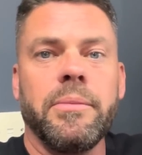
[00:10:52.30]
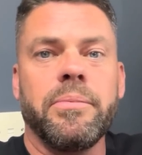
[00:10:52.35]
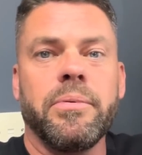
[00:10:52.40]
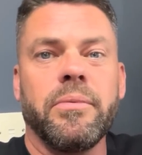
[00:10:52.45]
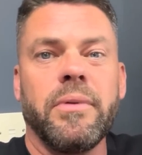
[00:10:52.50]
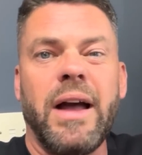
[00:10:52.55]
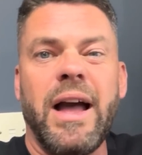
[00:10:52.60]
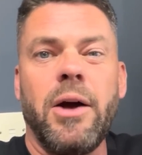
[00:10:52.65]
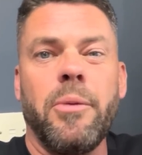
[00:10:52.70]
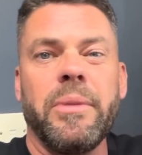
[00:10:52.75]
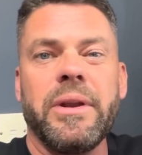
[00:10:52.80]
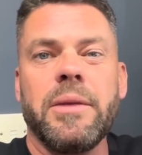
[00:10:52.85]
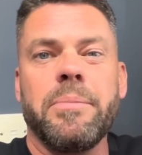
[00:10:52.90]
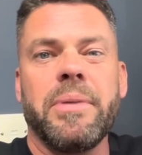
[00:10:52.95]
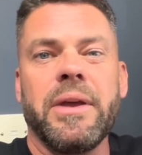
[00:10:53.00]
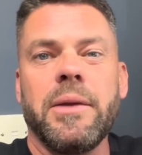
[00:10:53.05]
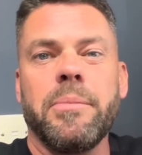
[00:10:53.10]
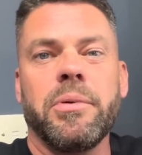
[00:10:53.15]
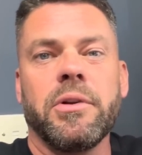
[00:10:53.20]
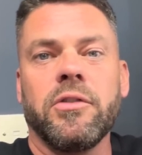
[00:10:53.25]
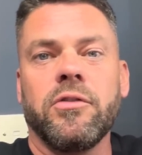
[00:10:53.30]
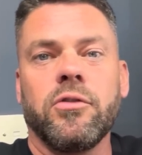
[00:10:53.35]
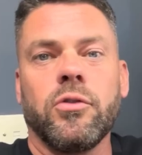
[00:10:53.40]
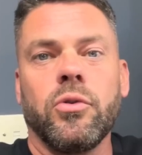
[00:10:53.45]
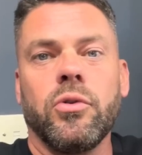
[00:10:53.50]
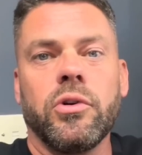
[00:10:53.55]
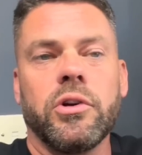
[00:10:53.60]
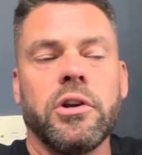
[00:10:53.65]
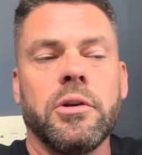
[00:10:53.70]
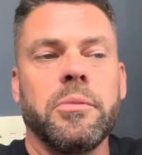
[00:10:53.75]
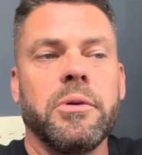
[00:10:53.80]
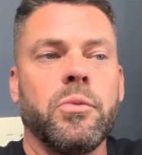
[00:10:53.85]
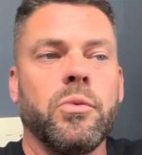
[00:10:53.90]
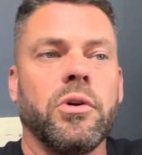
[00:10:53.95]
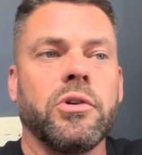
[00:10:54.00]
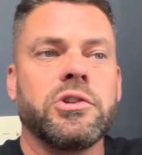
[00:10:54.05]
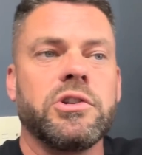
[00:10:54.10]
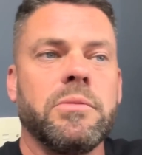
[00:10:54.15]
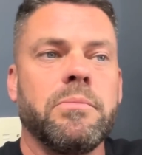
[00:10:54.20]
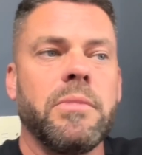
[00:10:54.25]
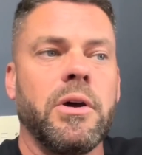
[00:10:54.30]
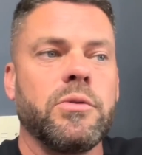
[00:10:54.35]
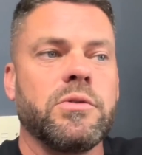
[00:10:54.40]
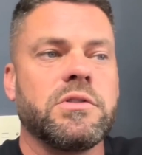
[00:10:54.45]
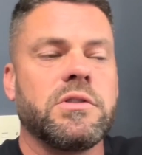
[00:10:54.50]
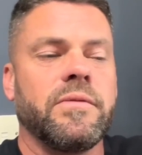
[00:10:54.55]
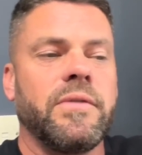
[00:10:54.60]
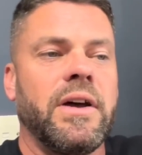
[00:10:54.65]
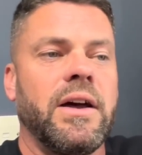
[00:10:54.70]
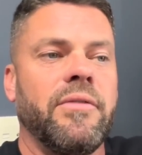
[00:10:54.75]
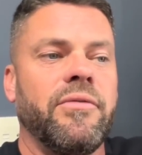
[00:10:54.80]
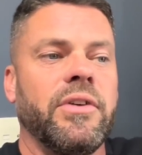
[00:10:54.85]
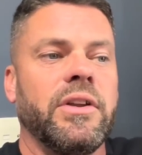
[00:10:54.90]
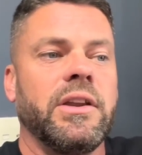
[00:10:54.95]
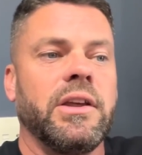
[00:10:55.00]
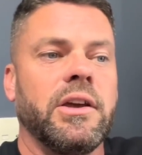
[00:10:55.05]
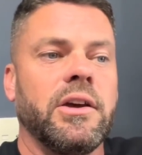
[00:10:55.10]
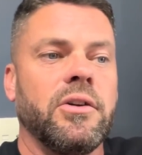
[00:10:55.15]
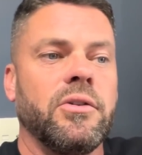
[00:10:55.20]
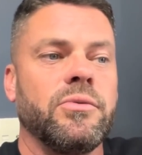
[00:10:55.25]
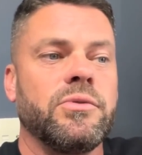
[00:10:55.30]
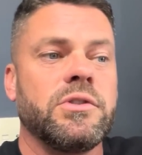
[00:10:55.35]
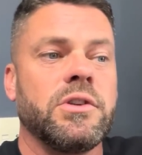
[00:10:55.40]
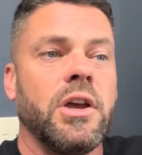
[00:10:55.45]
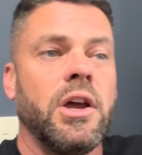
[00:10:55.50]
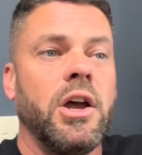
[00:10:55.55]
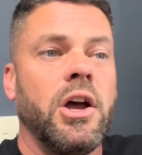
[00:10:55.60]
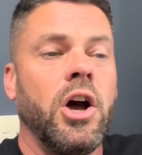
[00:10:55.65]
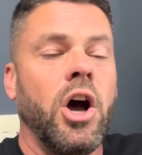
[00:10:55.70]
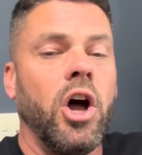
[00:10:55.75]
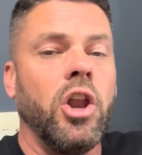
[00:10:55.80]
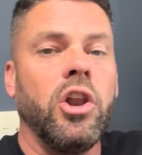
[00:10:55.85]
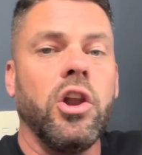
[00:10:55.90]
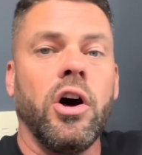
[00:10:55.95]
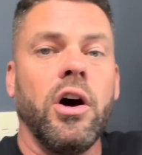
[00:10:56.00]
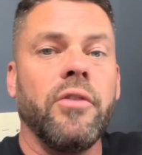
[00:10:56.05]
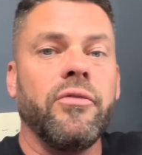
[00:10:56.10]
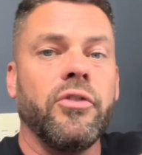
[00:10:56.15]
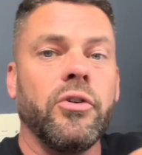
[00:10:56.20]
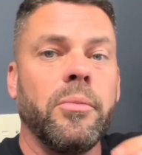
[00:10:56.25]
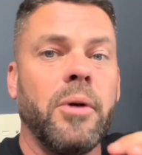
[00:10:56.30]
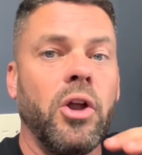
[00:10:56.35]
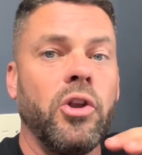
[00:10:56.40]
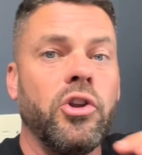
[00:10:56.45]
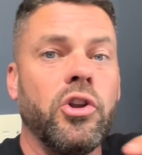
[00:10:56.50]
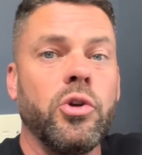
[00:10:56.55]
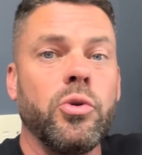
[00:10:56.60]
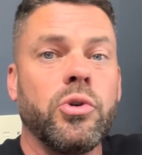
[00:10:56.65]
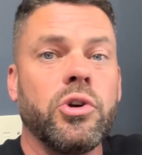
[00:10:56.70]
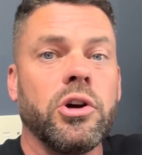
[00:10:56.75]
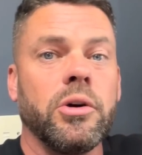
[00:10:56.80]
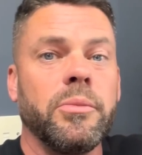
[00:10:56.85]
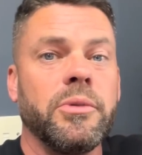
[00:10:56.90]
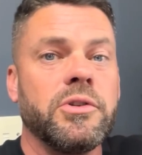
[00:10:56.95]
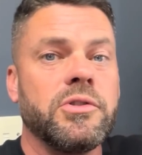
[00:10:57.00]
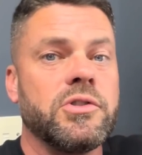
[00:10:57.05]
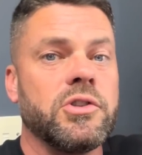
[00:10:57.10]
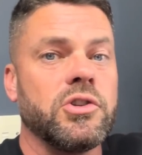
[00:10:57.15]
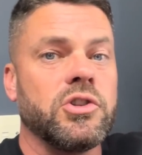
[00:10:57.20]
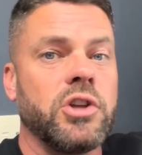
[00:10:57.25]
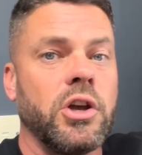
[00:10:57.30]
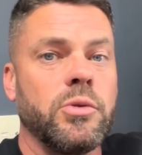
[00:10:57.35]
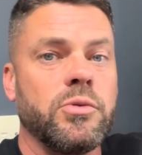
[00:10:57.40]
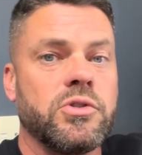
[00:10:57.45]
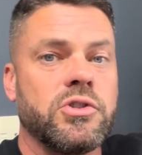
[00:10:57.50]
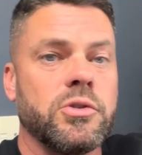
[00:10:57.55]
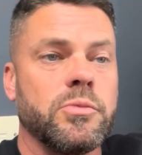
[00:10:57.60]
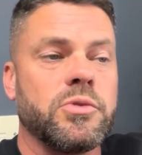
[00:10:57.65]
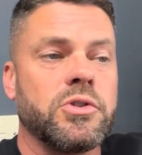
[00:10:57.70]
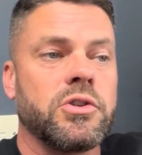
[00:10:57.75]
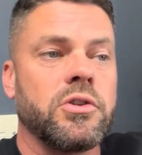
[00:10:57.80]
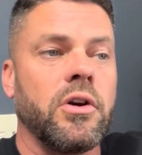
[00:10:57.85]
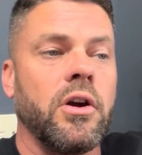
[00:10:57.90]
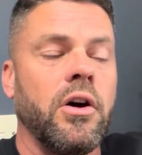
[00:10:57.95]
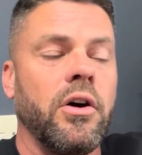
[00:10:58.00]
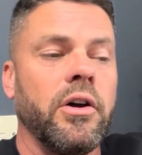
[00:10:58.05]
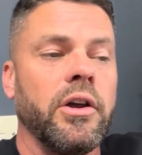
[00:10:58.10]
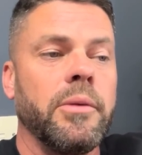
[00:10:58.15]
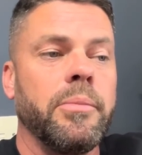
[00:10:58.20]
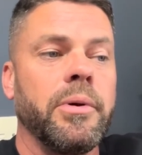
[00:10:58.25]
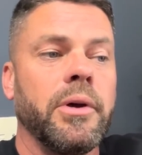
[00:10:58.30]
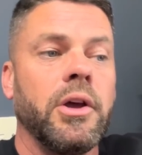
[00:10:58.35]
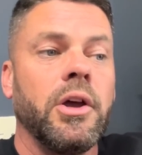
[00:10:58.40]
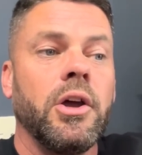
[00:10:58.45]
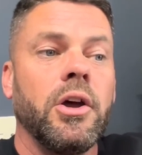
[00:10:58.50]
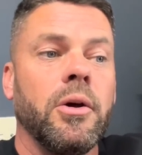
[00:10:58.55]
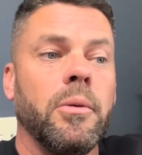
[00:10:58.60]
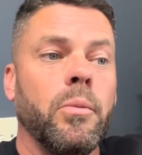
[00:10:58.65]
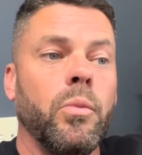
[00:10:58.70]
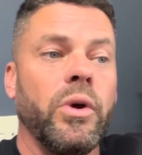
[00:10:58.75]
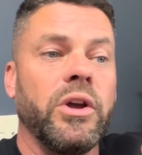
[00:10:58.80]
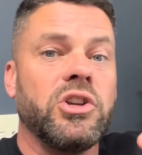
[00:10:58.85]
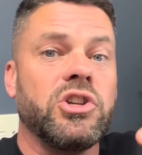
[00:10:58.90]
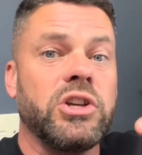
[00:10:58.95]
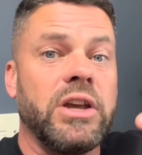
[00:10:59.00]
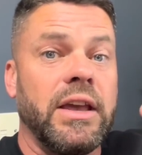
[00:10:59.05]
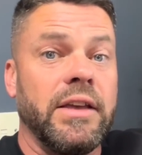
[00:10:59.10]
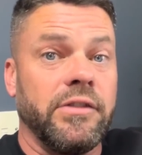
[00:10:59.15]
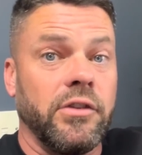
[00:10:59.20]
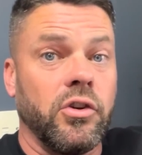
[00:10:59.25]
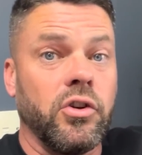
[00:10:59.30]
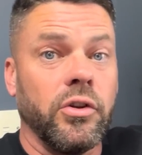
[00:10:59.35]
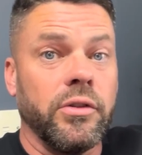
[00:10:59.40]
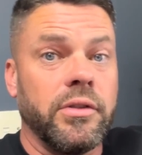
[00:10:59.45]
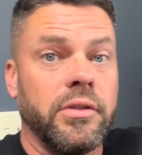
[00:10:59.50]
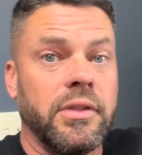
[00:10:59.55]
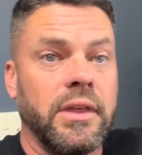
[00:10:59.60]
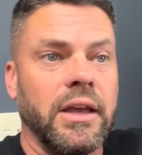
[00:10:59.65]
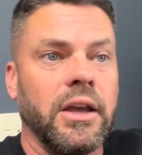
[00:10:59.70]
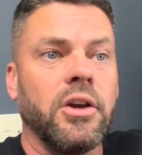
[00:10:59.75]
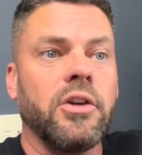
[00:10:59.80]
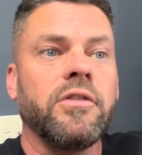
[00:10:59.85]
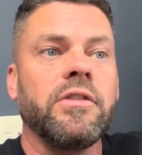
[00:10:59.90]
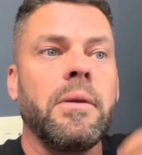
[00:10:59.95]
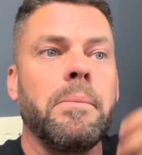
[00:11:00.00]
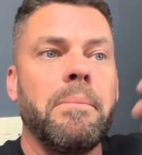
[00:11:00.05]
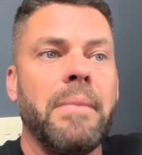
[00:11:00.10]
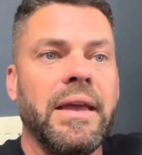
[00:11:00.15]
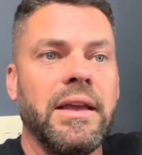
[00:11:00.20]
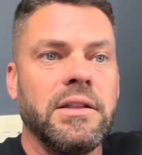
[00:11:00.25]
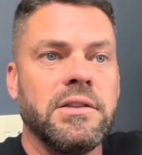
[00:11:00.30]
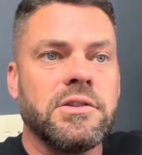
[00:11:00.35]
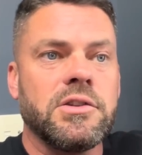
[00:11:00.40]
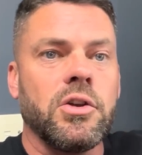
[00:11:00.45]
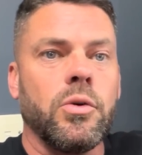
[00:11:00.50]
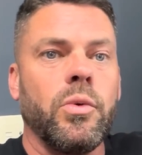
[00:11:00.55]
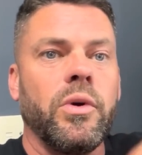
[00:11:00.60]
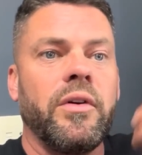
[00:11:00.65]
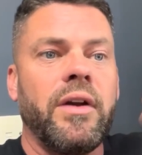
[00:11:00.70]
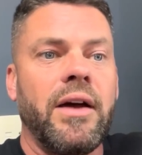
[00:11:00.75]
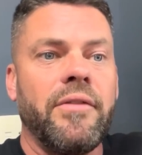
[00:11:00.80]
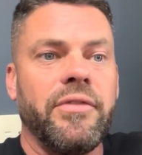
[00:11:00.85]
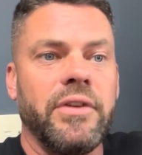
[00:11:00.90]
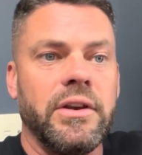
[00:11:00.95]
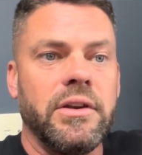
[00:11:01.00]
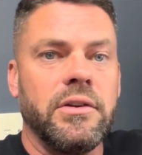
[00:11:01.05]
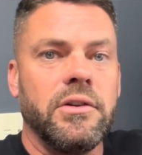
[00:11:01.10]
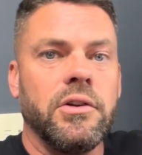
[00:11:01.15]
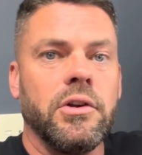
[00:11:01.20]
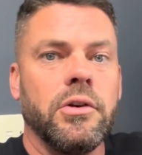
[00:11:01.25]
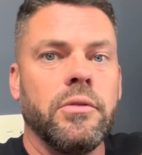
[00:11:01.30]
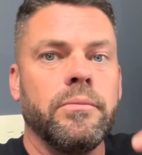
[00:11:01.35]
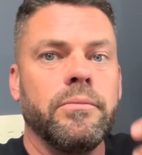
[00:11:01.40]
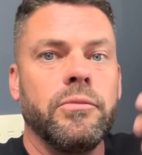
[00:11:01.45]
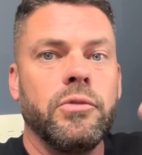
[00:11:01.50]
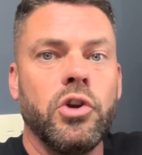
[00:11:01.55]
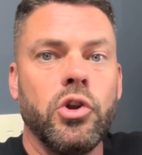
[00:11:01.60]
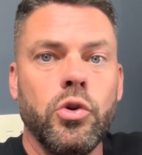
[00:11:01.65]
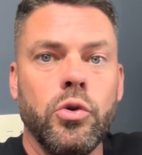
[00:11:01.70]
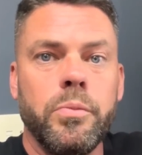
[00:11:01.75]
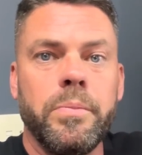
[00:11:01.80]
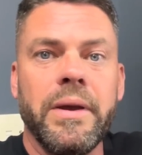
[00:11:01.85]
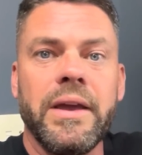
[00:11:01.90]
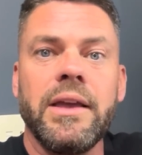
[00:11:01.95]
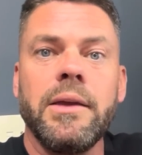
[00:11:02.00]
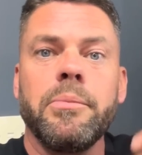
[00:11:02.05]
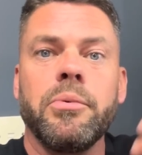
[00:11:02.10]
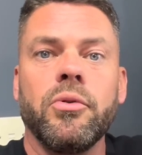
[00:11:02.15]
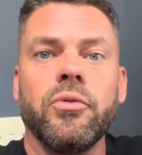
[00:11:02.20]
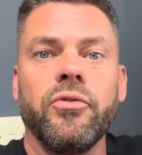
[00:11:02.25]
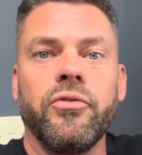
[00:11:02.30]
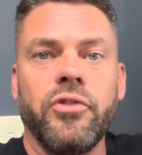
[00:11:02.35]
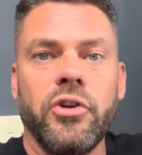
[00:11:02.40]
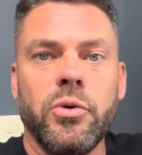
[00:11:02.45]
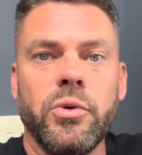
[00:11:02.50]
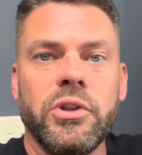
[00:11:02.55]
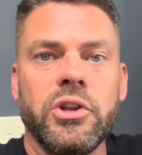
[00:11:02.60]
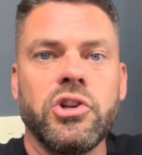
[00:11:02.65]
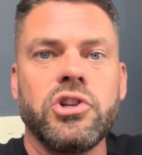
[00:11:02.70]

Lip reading: how many people are sort of going to be watching most of our videos. A lot of them are newcomers that don't subscribe, which is a good thing because it means that we're having new people viewing the